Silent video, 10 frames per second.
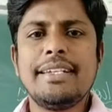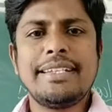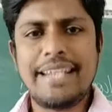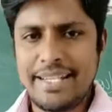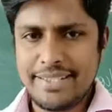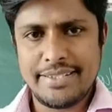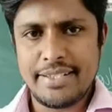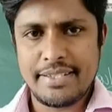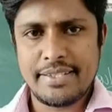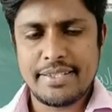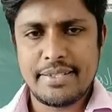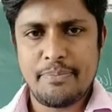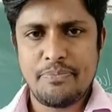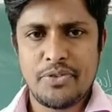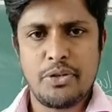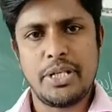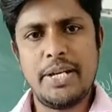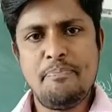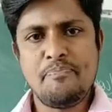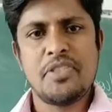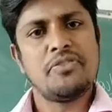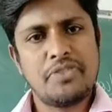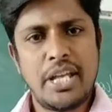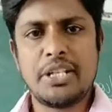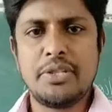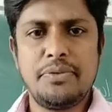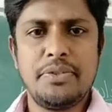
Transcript: candidness. Okay, thank you